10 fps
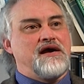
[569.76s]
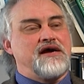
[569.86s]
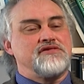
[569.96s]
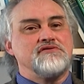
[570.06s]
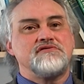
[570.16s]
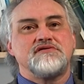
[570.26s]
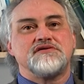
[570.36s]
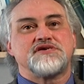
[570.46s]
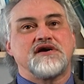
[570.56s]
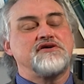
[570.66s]
And though
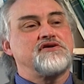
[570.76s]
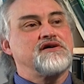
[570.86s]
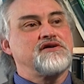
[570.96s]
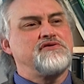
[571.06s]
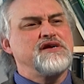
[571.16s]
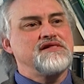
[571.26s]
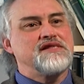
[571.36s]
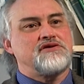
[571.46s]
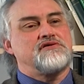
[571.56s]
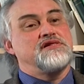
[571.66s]
Shankara agreed
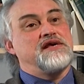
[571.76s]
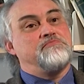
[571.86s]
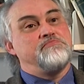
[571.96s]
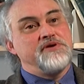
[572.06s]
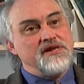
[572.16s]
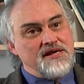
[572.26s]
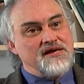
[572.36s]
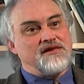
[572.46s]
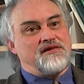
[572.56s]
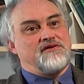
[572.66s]
that on the empirical